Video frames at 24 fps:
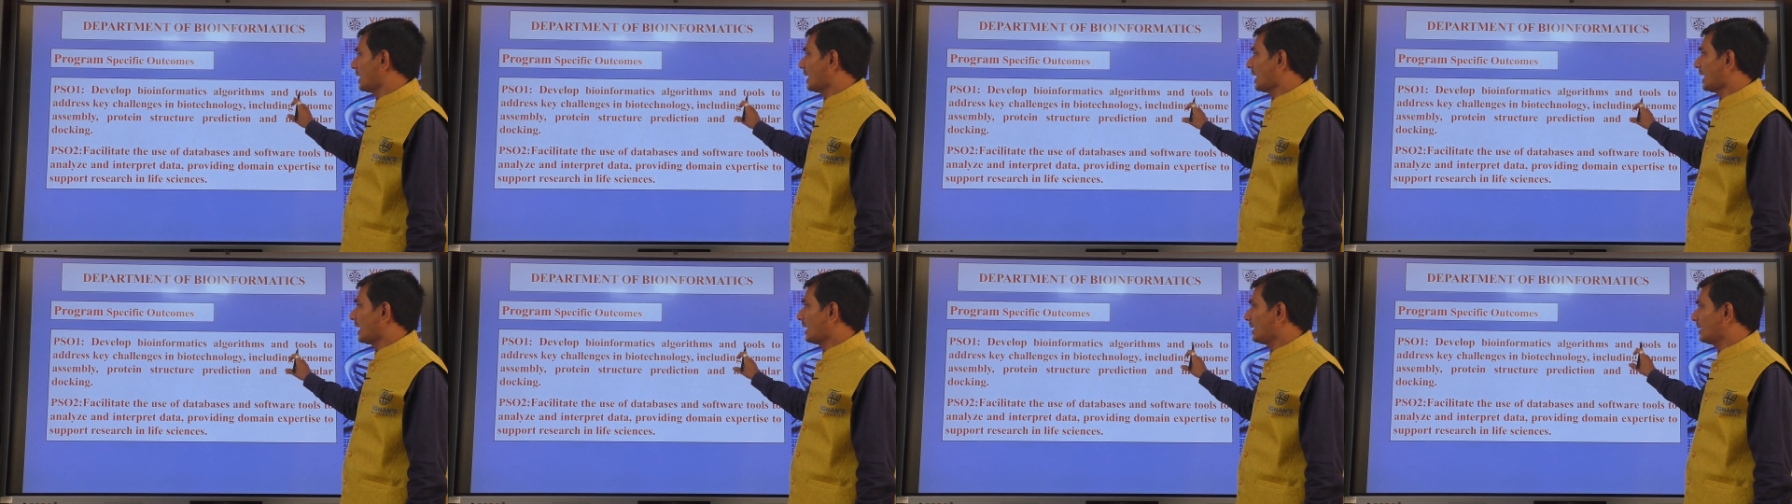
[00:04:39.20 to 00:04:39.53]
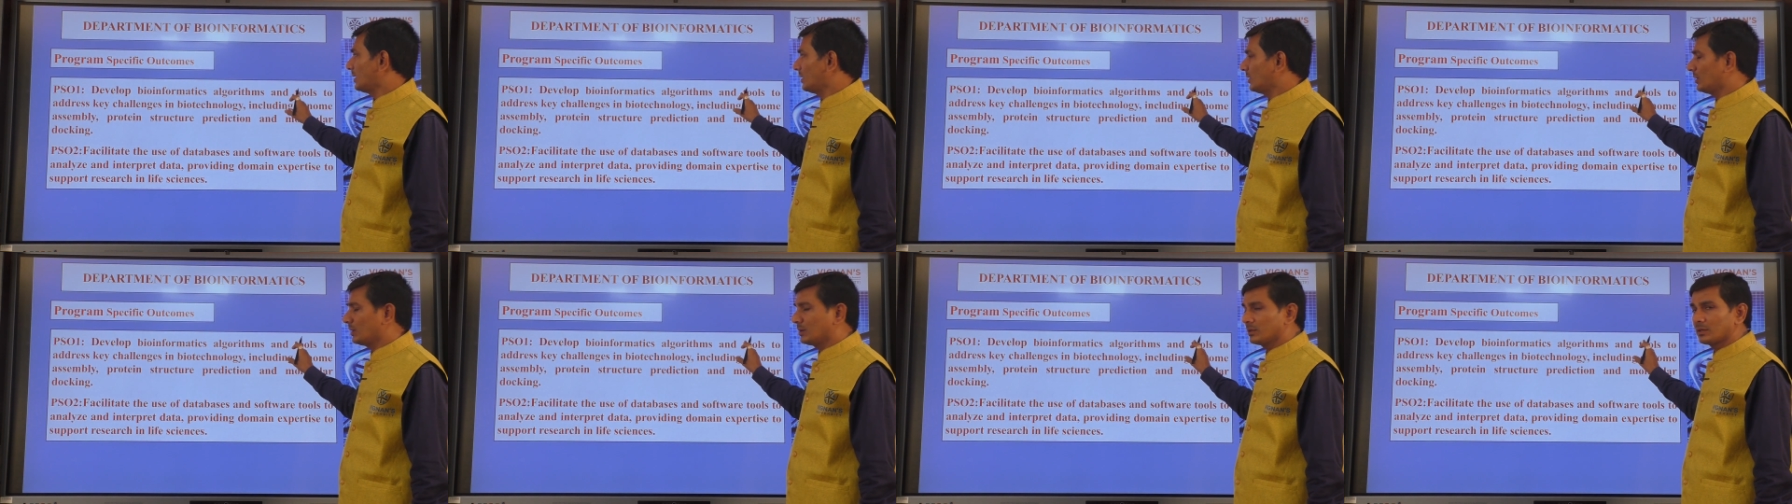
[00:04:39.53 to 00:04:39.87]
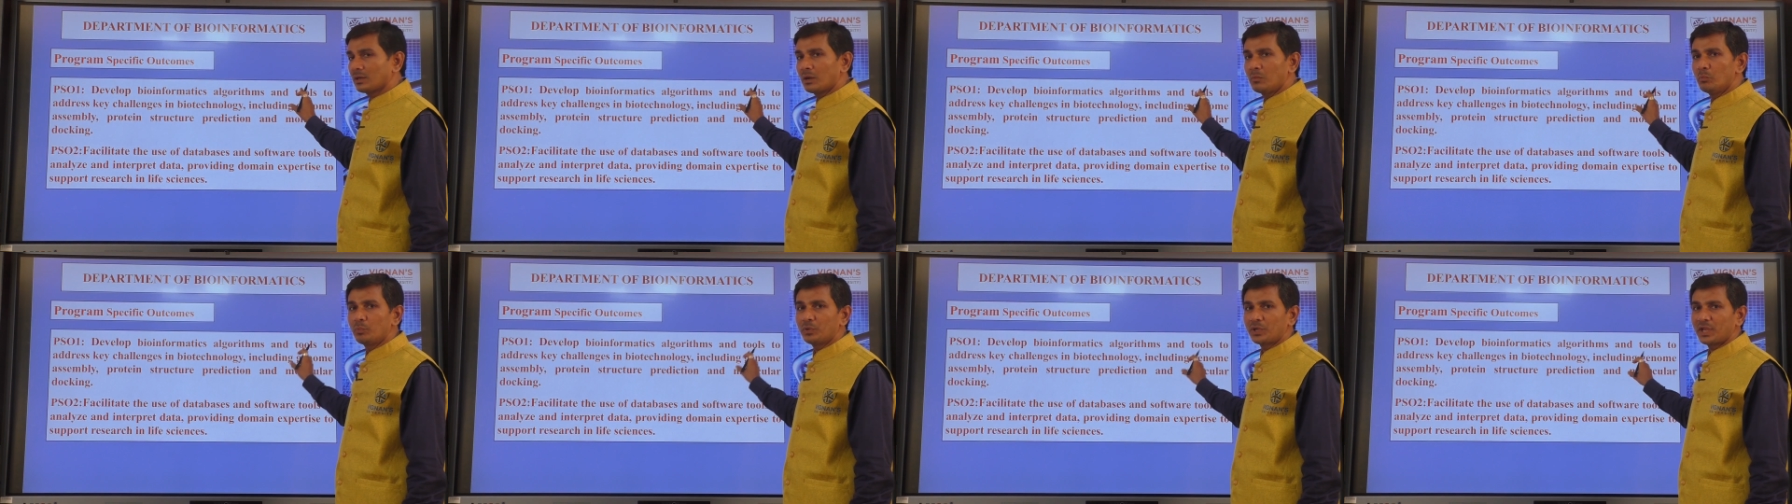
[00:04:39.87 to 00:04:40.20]
and
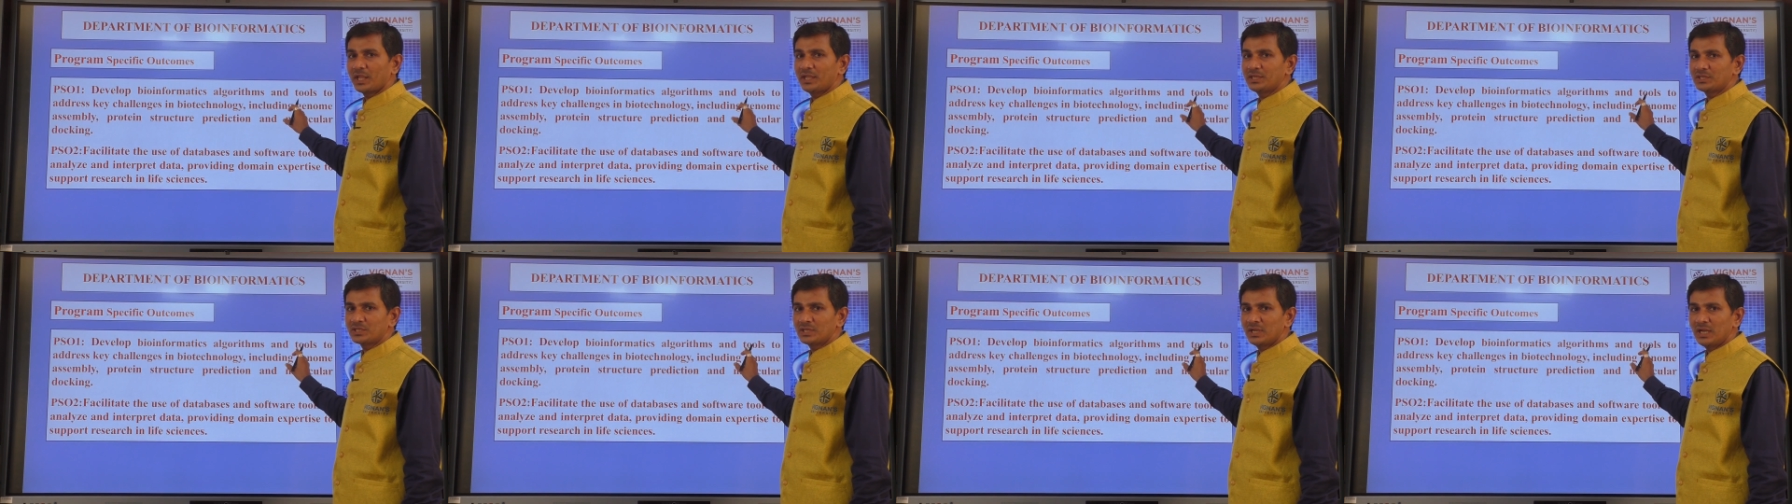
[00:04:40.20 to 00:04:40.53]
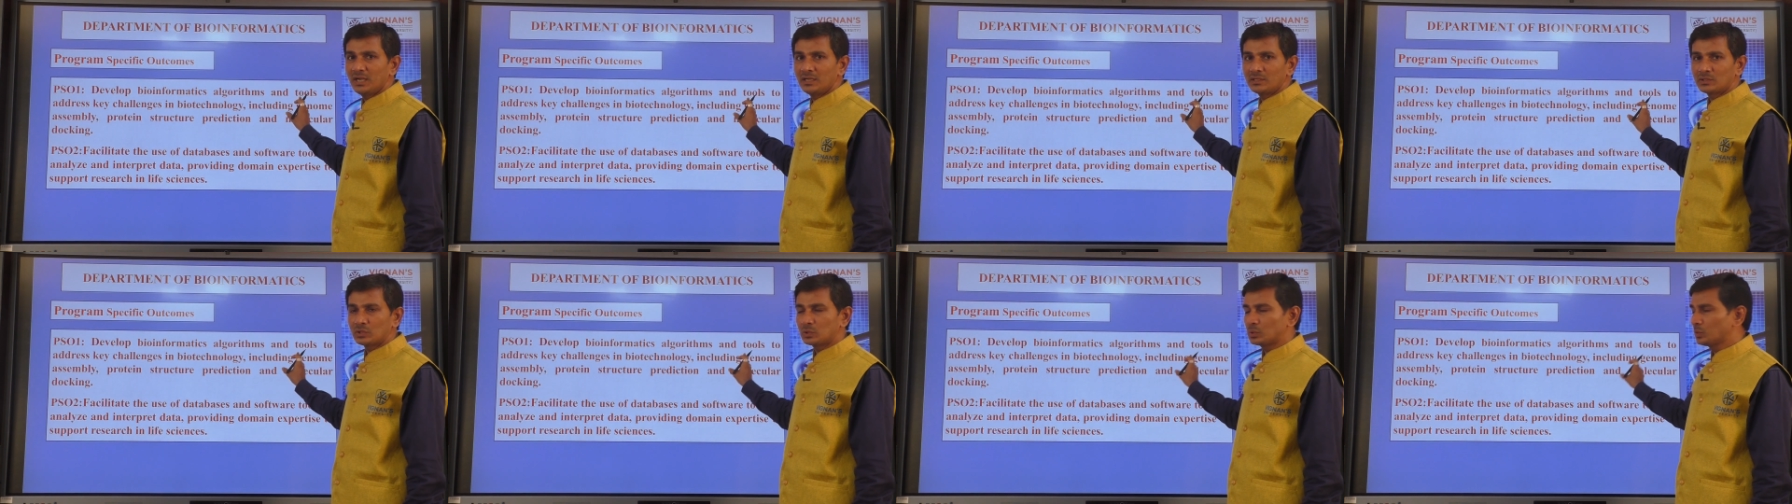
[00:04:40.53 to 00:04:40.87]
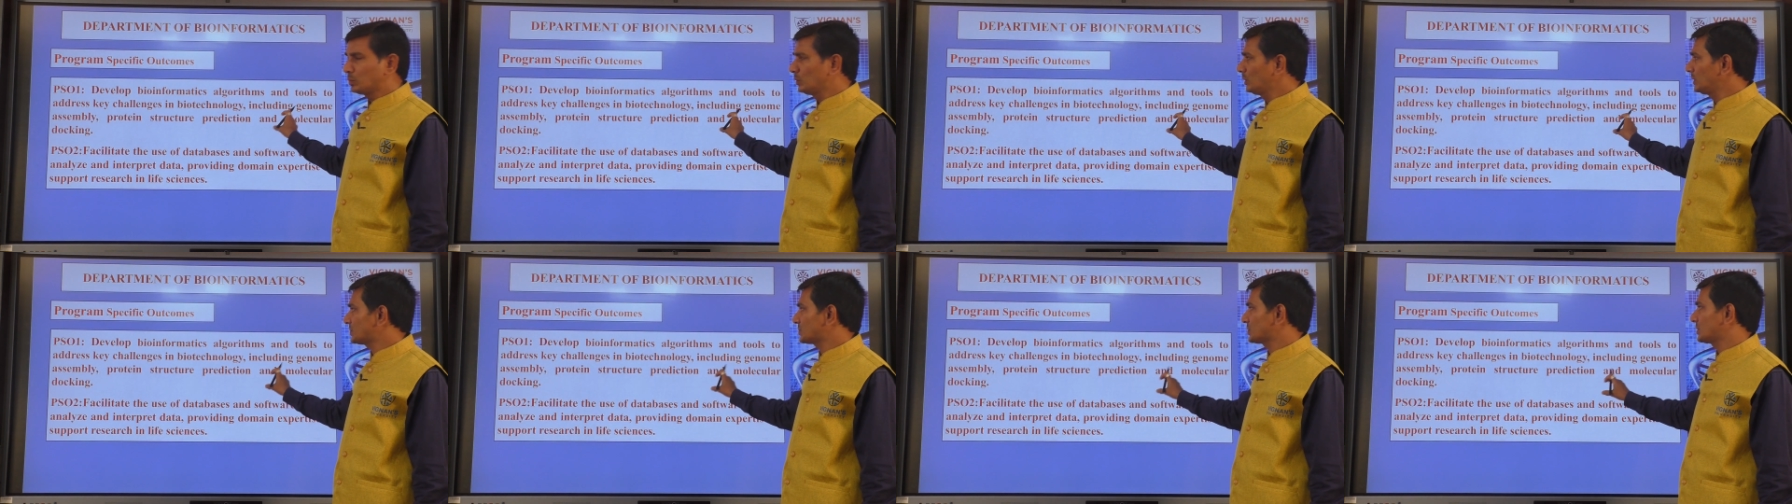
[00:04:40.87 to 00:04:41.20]
computational
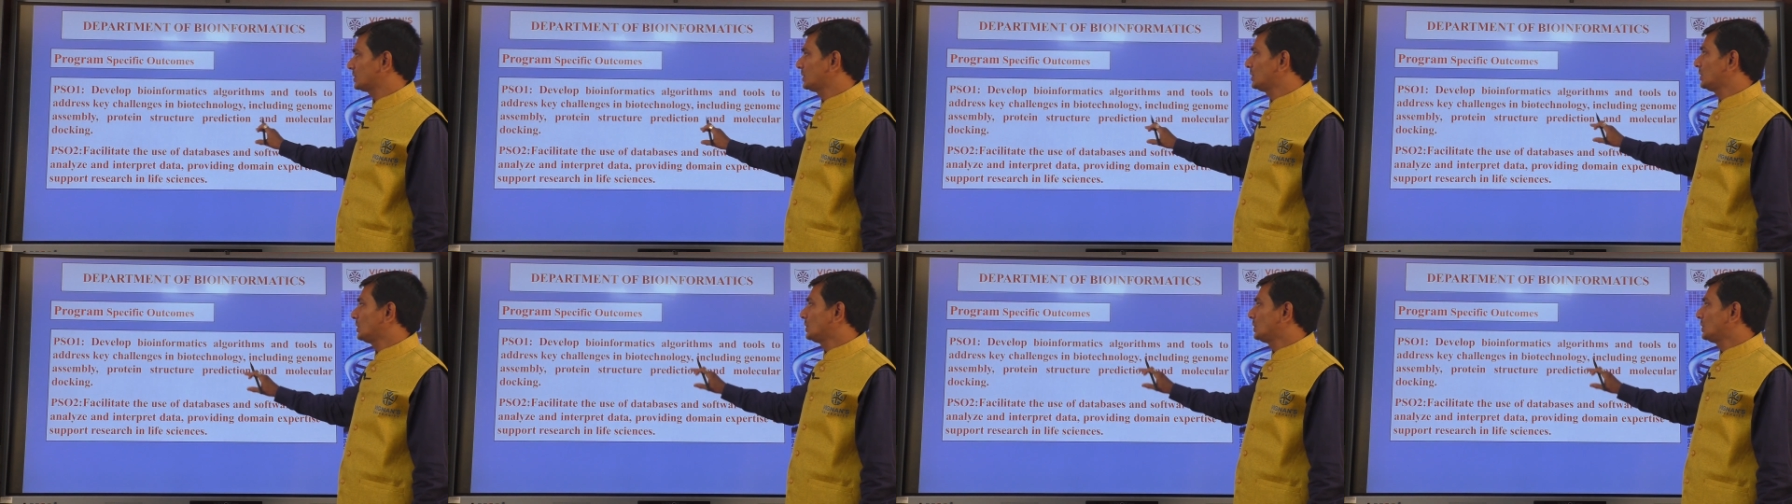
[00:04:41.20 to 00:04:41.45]
tools